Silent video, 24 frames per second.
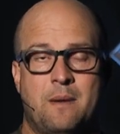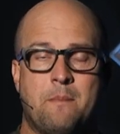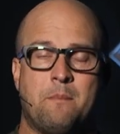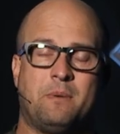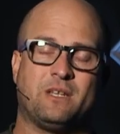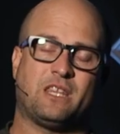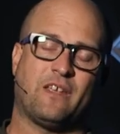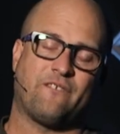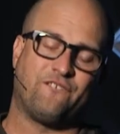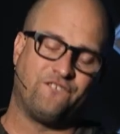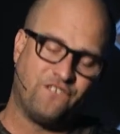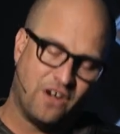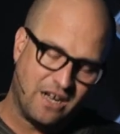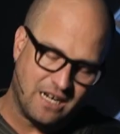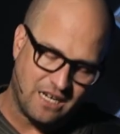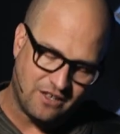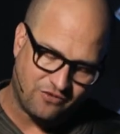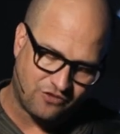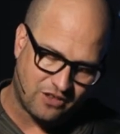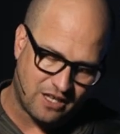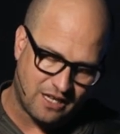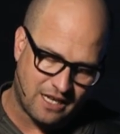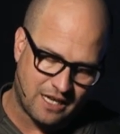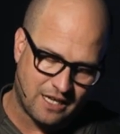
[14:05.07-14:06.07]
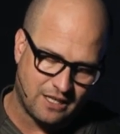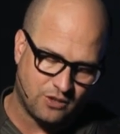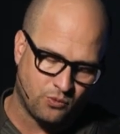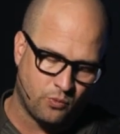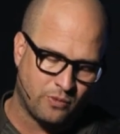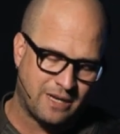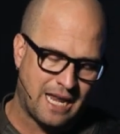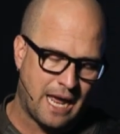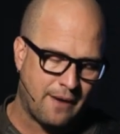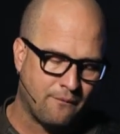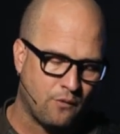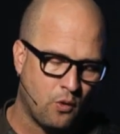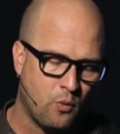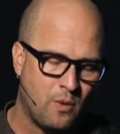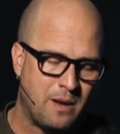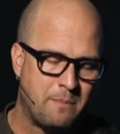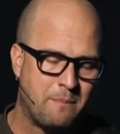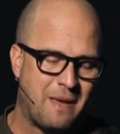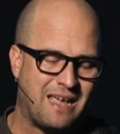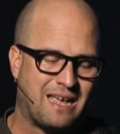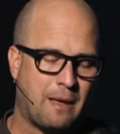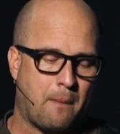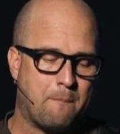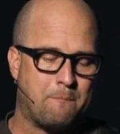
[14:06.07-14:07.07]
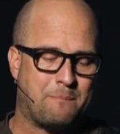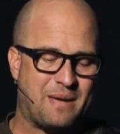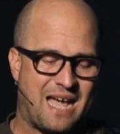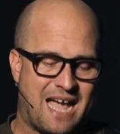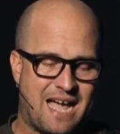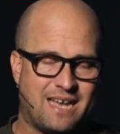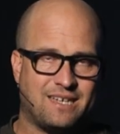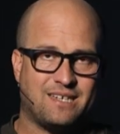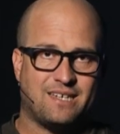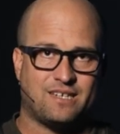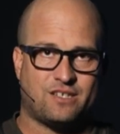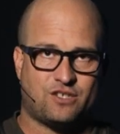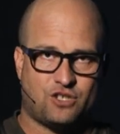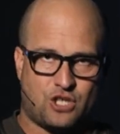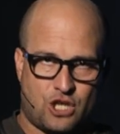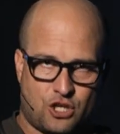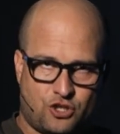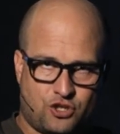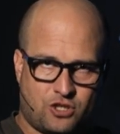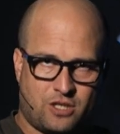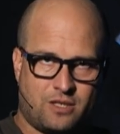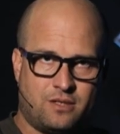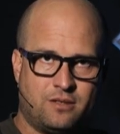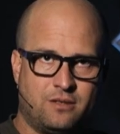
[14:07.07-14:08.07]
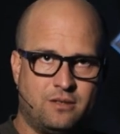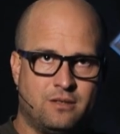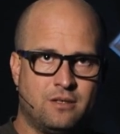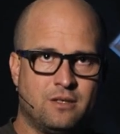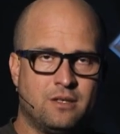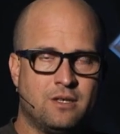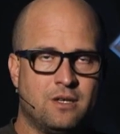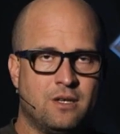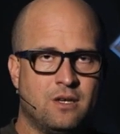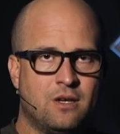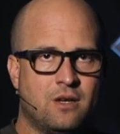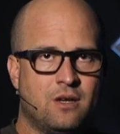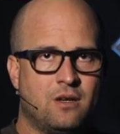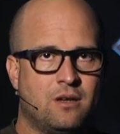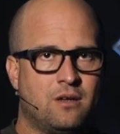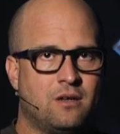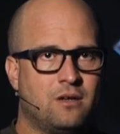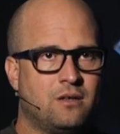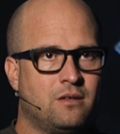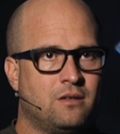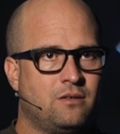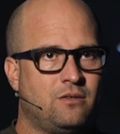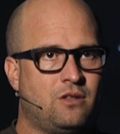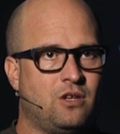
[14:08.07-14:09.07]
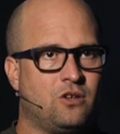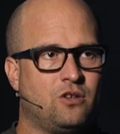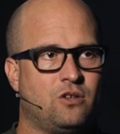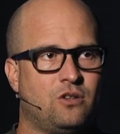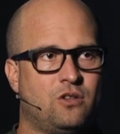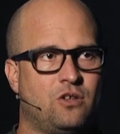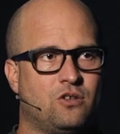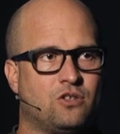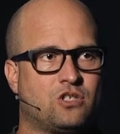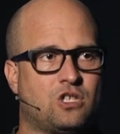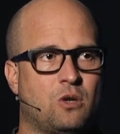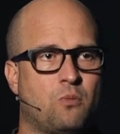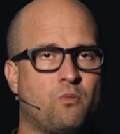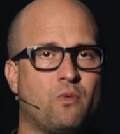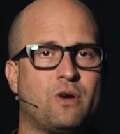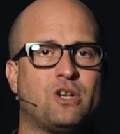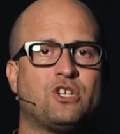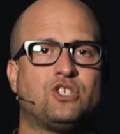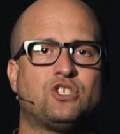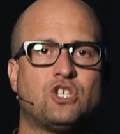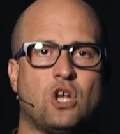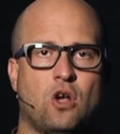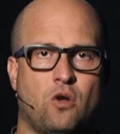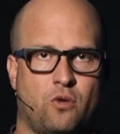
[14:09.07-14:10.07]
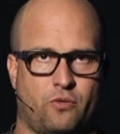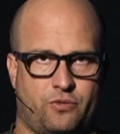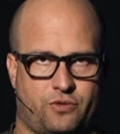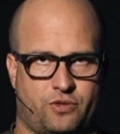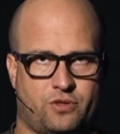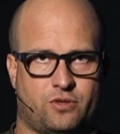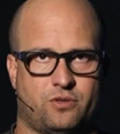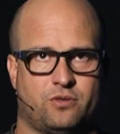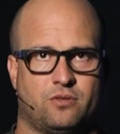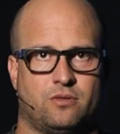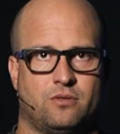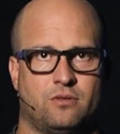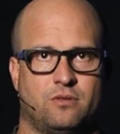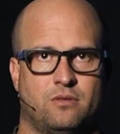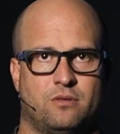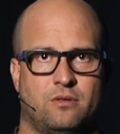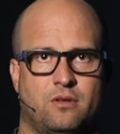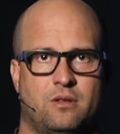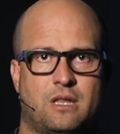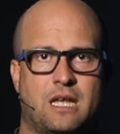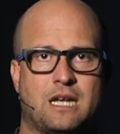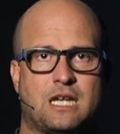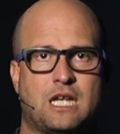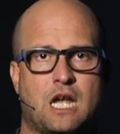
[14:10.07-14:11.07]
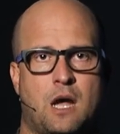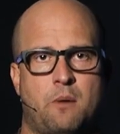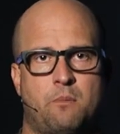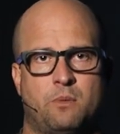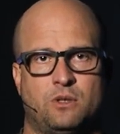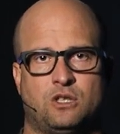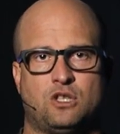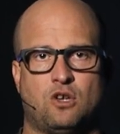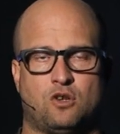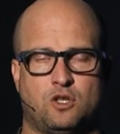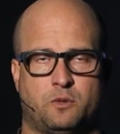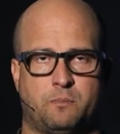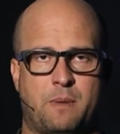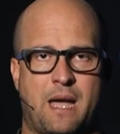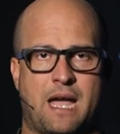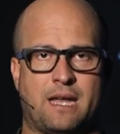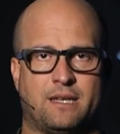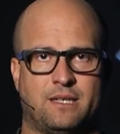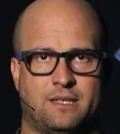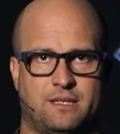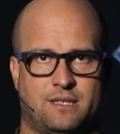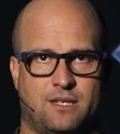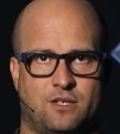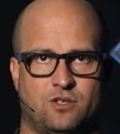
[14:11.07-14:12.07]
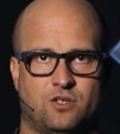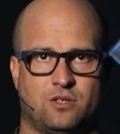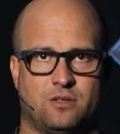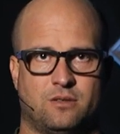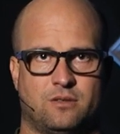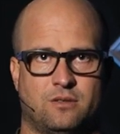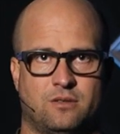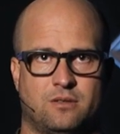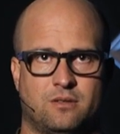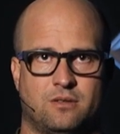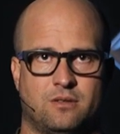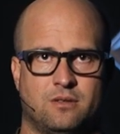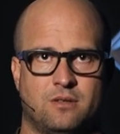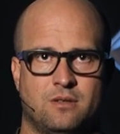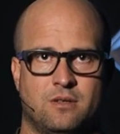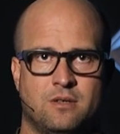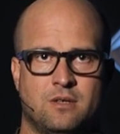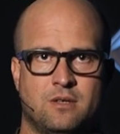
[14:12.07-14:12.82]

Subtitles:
But the funny thing is whenever we make a bad decision, there's some results that come with those bad decisions.